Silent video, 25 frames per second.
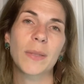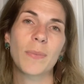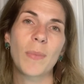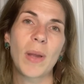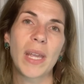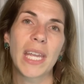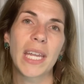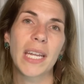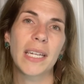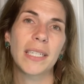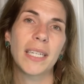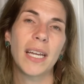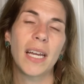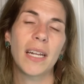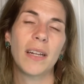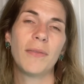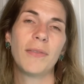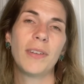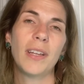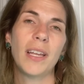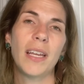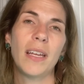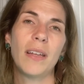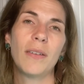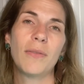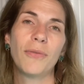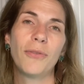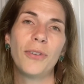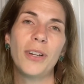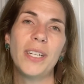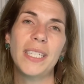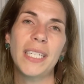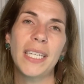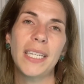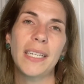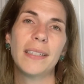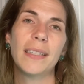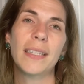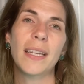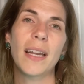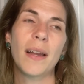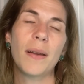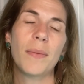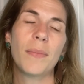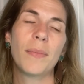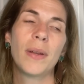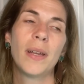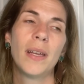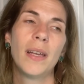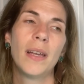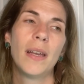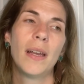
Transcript: making a ton of it and freezing some.